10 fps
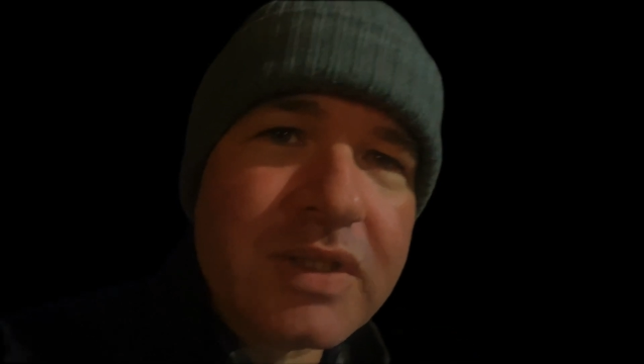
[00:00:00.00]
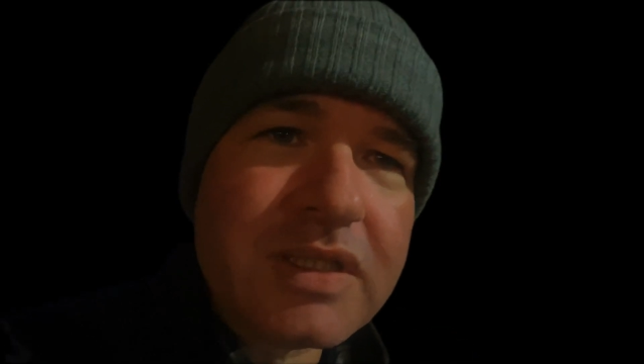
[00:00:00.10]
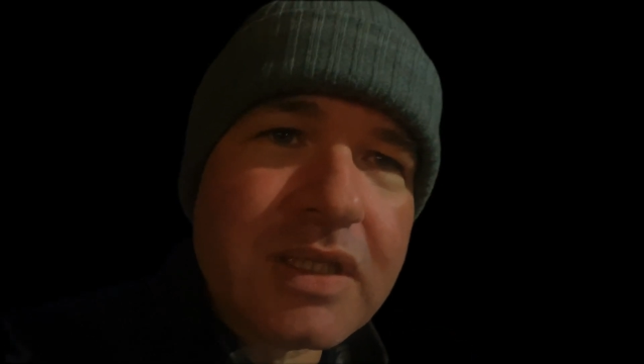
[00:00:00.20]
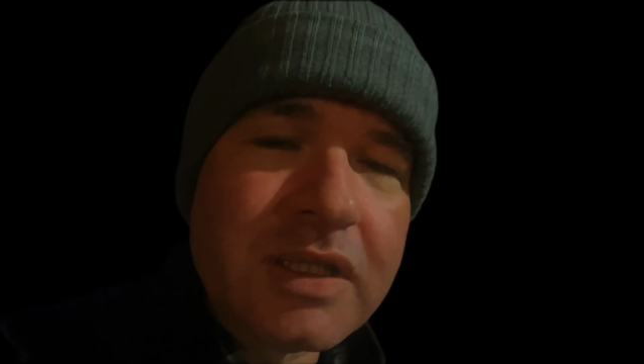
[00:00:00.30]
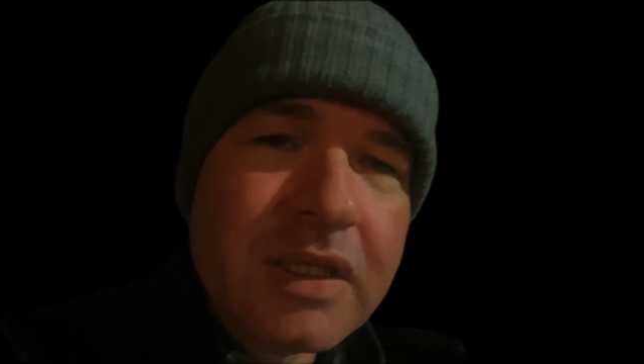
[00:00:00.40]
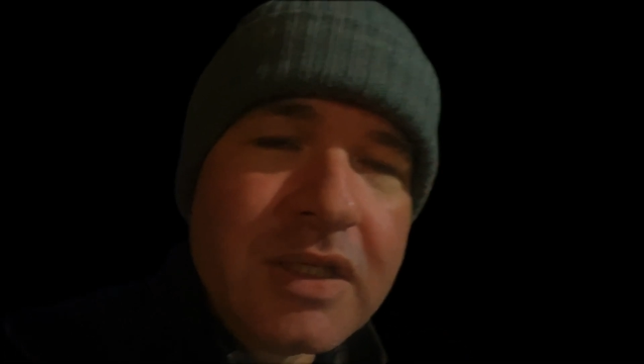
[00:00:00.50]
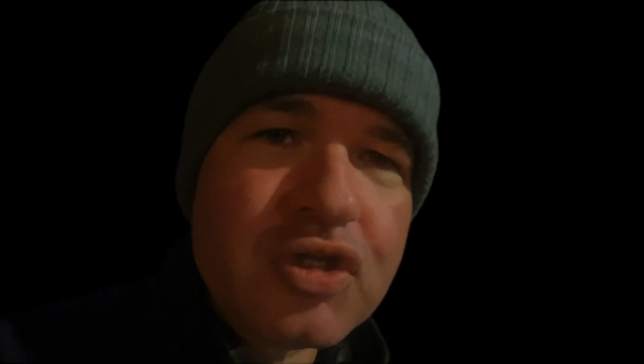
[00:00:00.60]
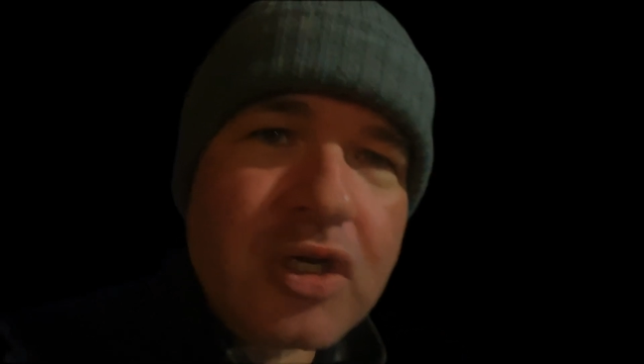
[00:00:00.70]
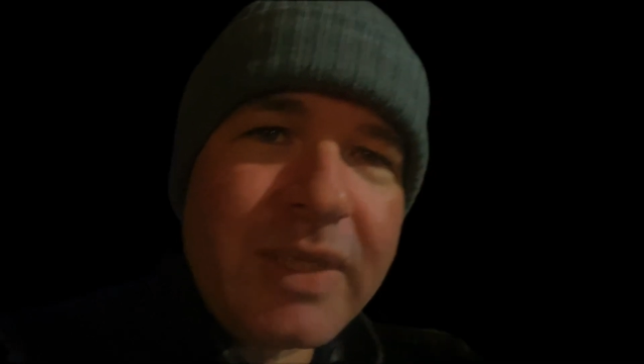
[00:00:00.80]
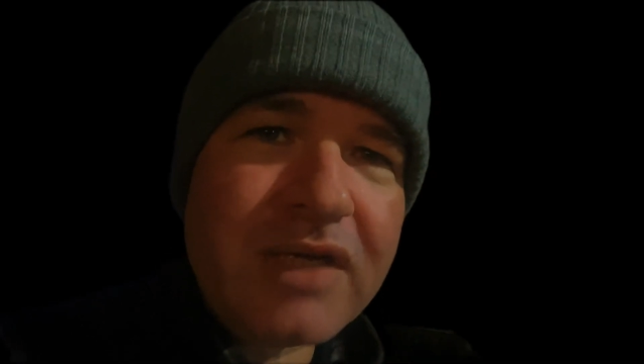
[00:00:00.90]
And uh,
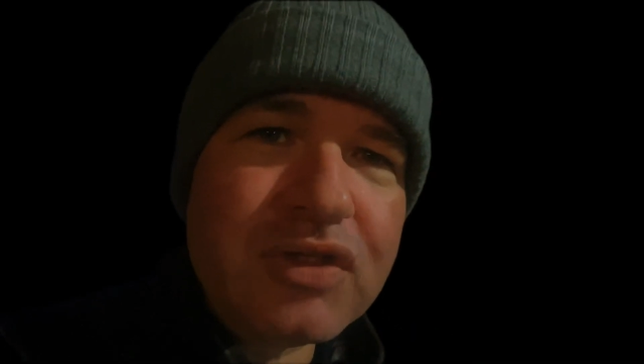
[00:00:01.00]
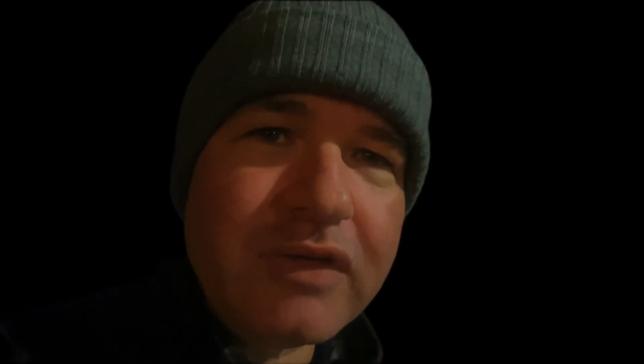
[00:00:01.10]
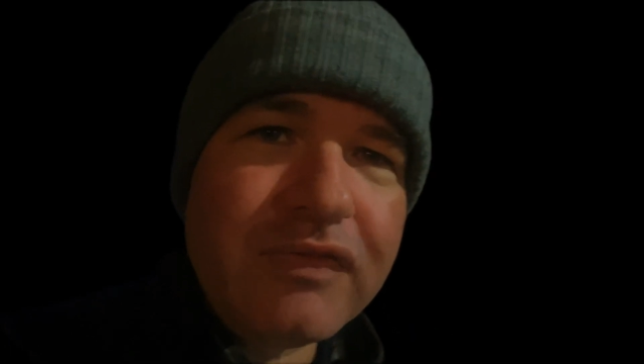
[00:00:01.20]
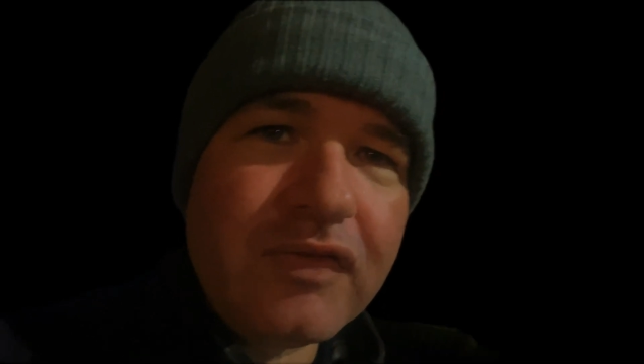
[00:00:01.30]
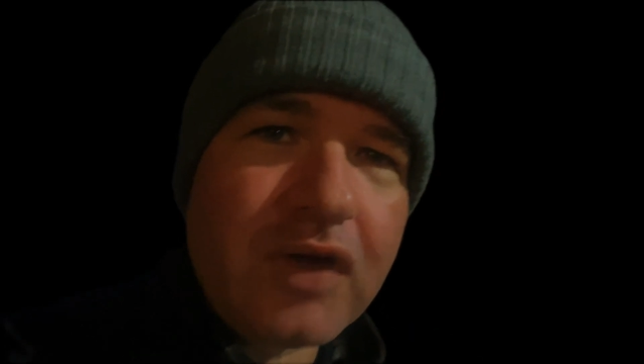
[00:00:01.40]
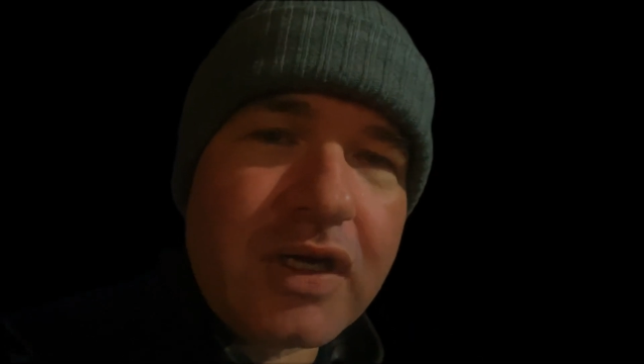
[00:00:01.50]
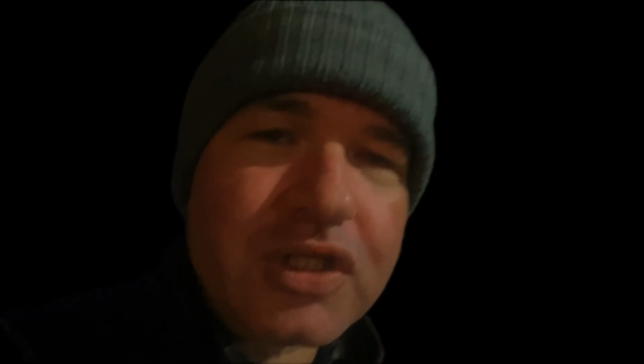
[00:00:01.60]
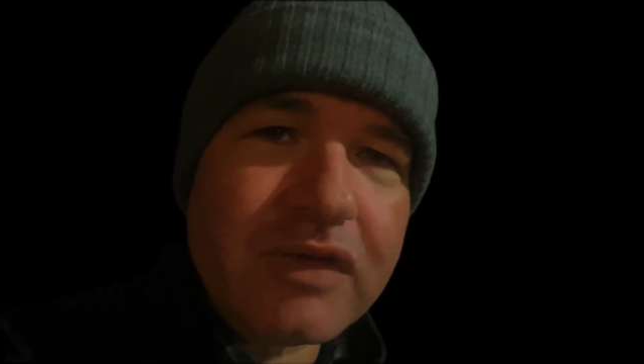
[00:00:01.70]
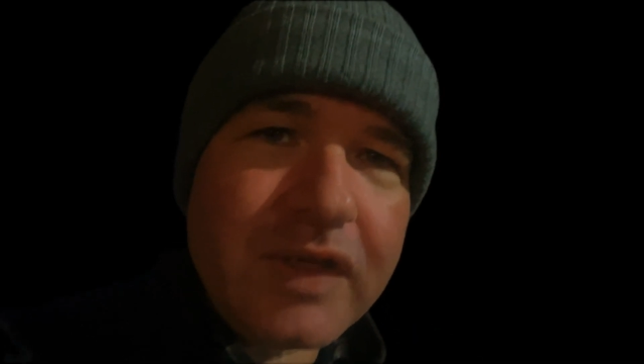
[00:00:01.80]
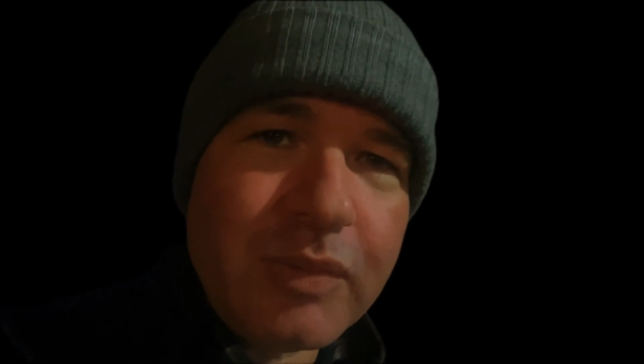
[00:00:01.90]
Tom, how do you, how
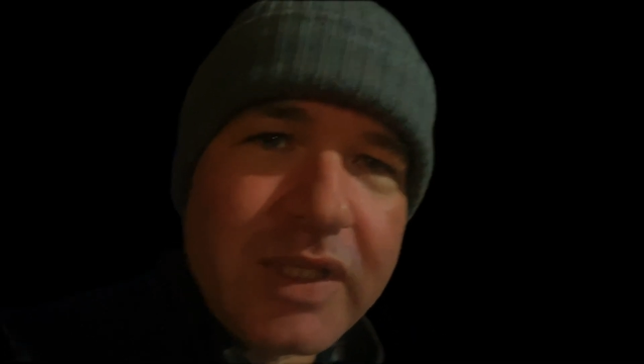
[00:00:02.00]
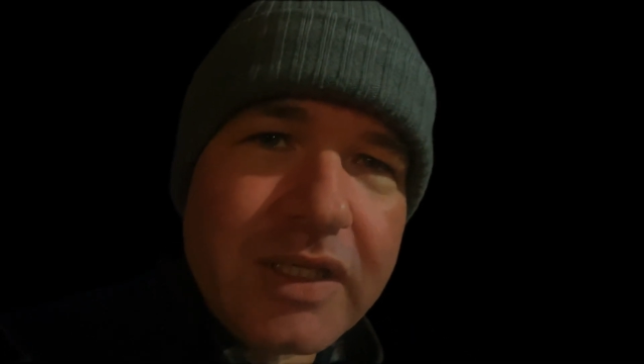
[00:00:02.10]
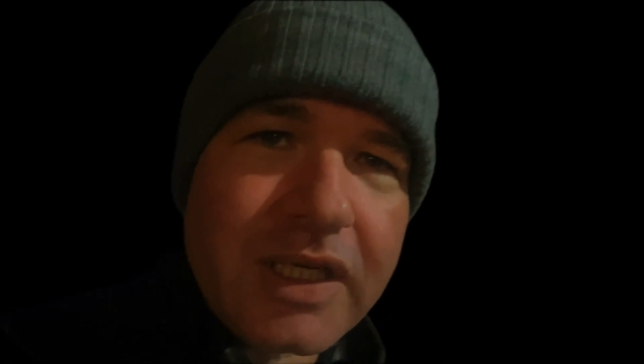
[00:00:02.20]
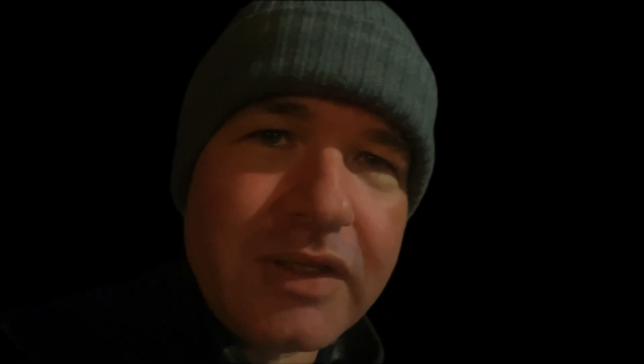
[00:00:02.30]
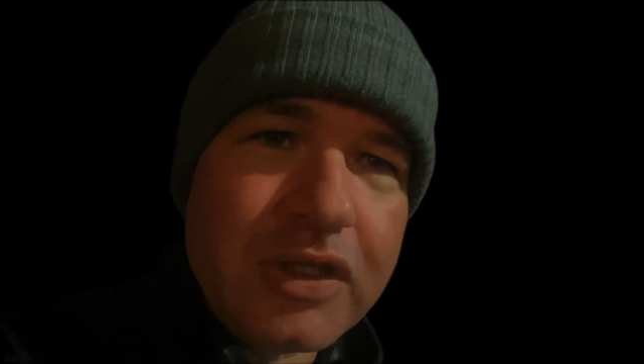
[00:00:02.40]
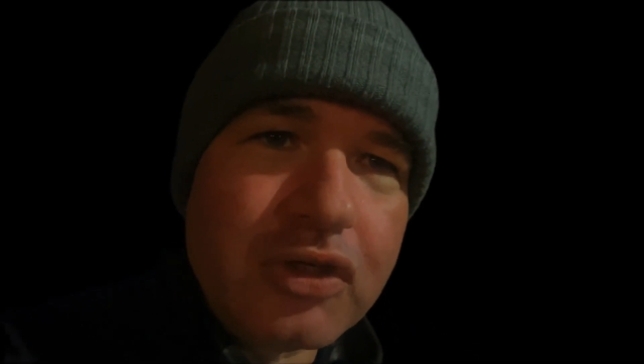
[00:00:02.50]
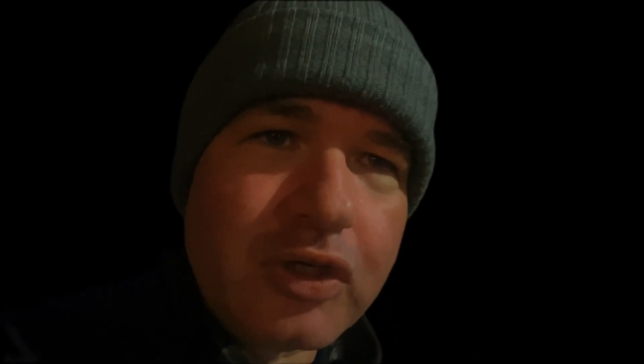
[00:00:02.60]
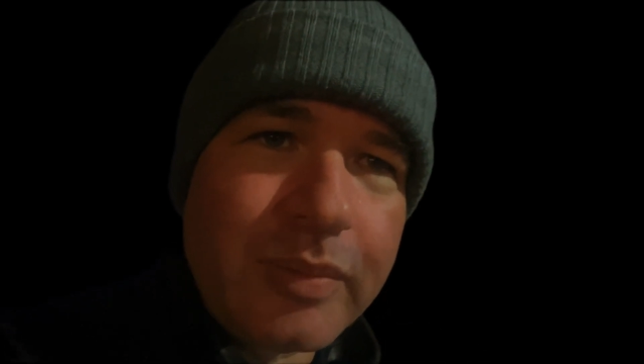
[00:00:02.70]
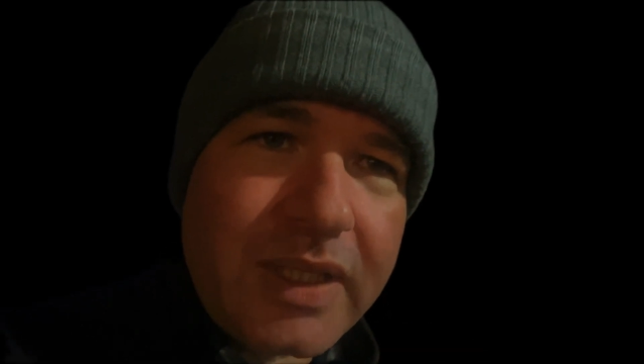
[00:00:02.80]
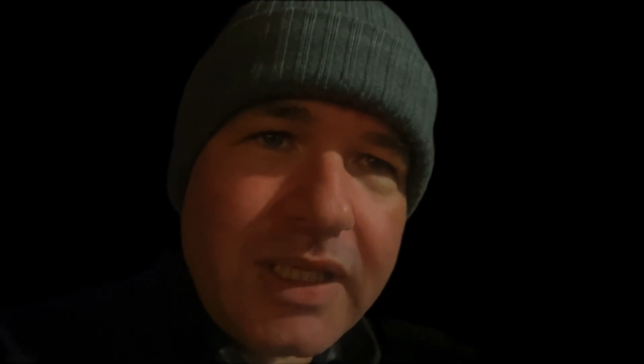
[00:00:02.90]
do you think we can go in the
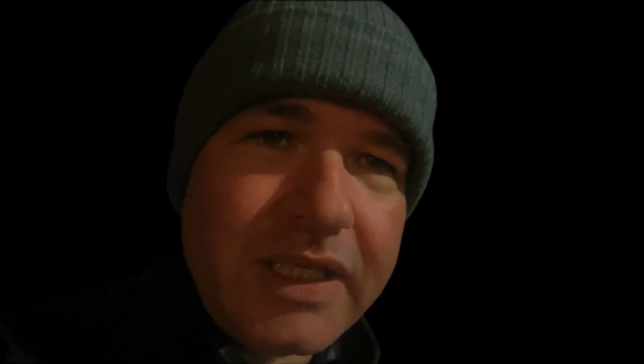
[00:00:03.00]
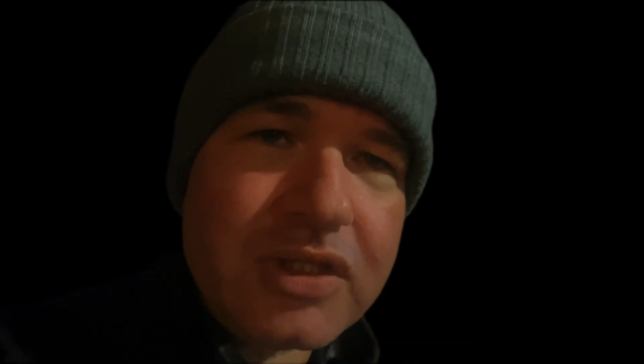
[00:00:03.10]
Europa League?